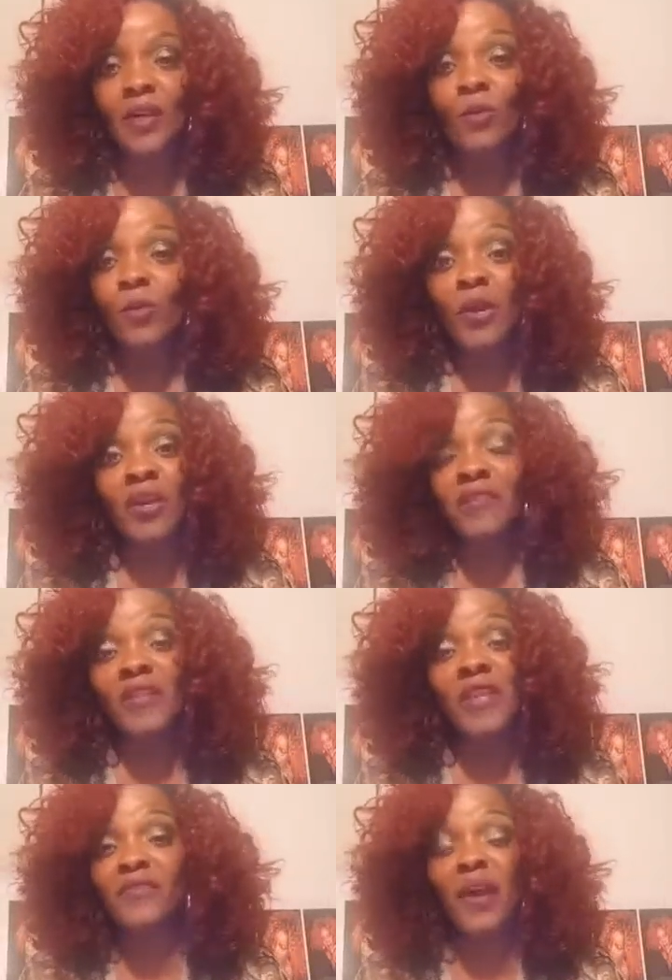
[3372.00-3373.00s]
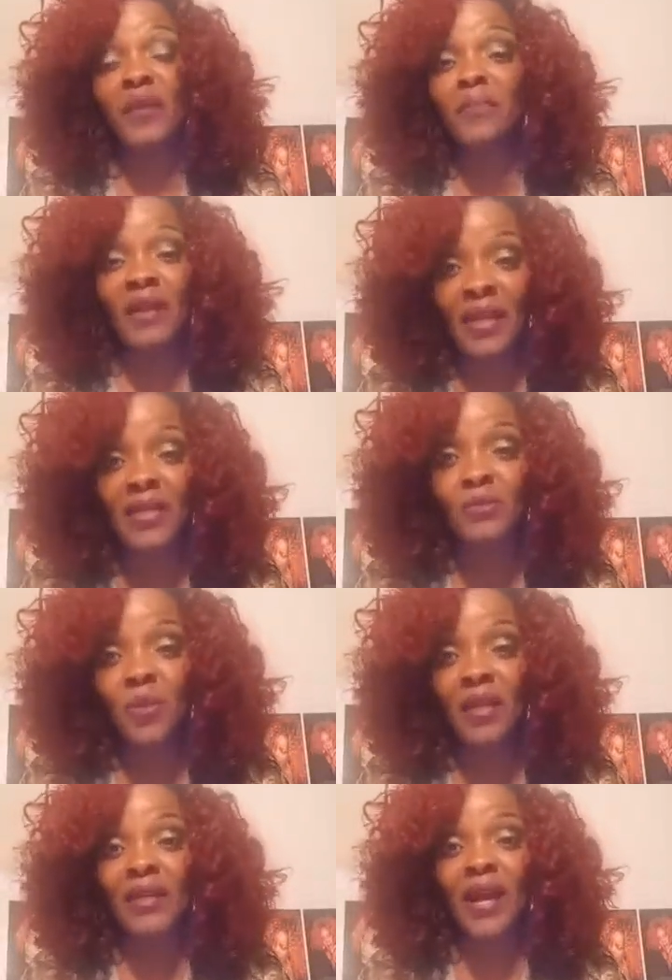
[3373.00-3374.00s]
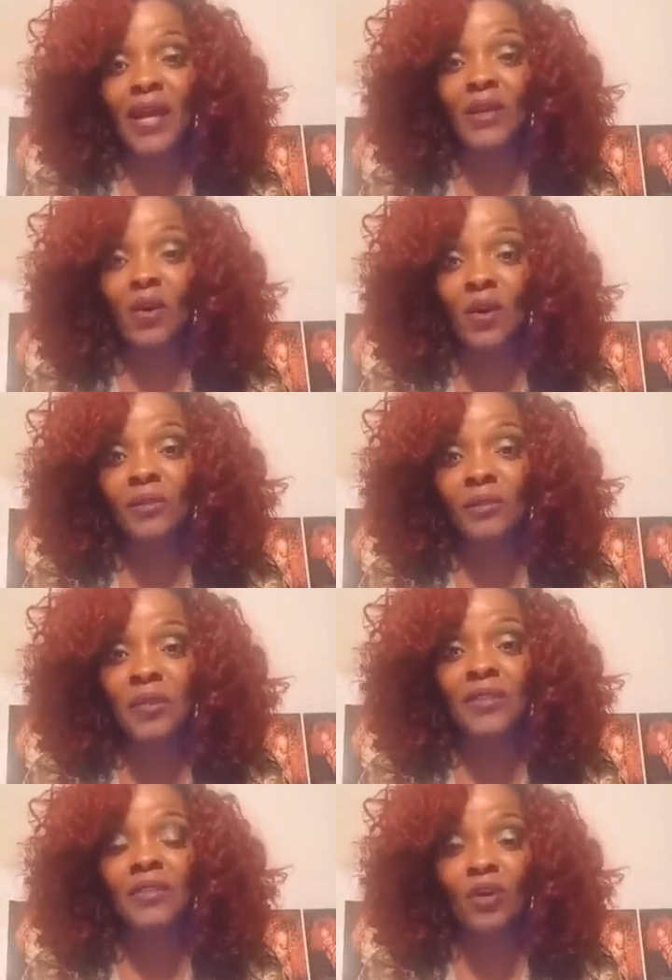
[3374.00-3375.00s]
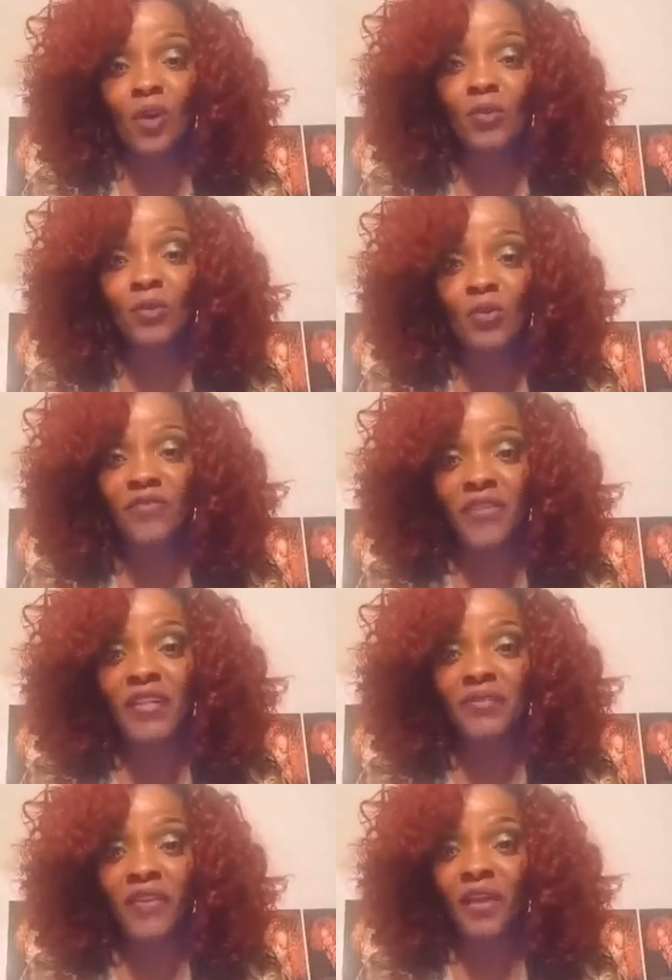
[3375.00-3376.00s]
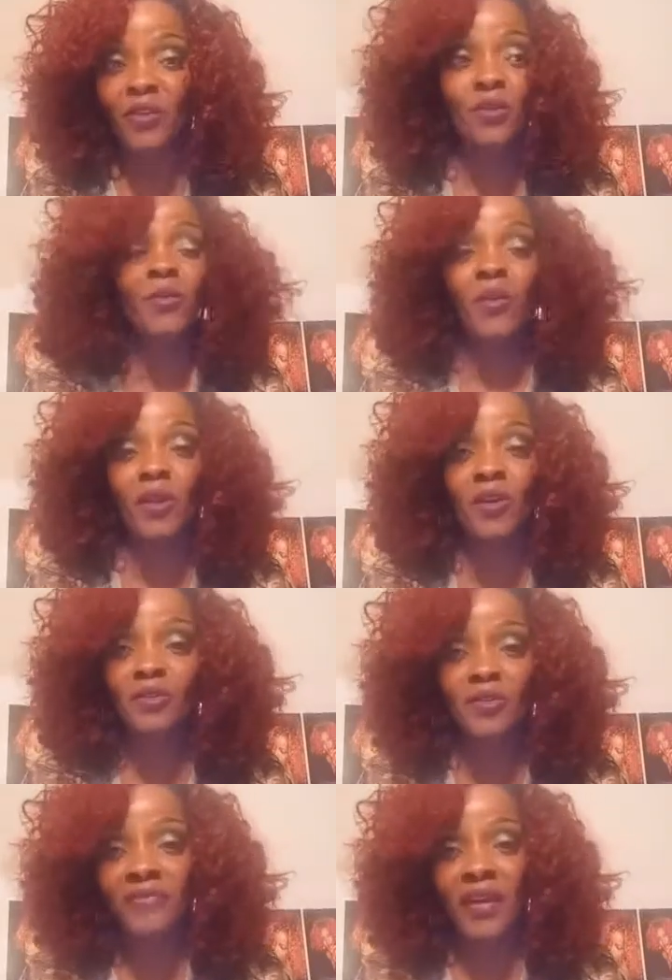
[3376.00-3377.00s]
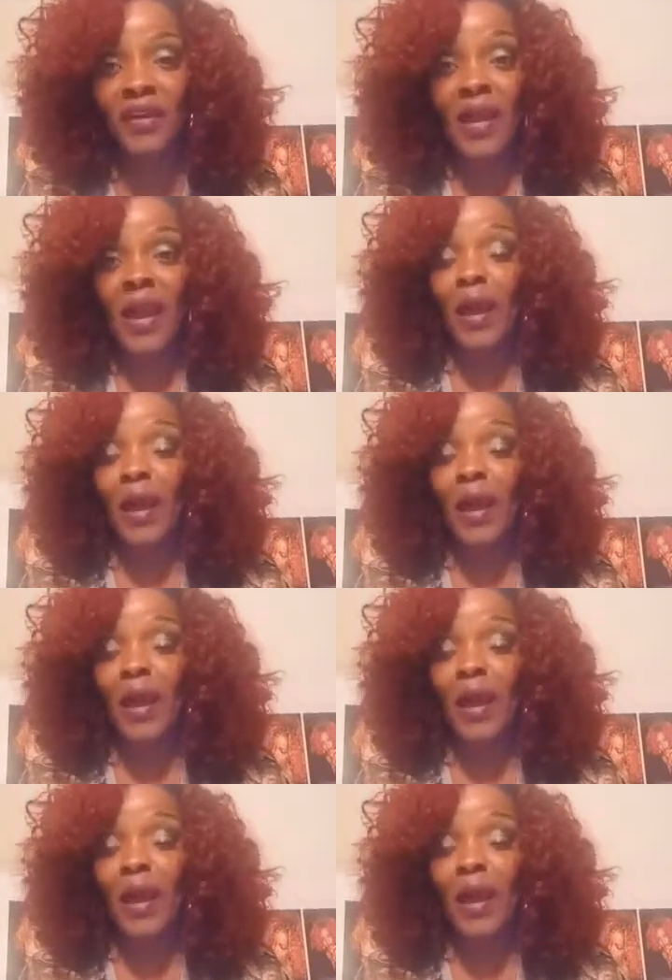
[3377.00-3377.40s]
We're in a fixed fight, buddy. Guess what? God called me to go to a fixed fight. Who wouldn't want to go to a fight?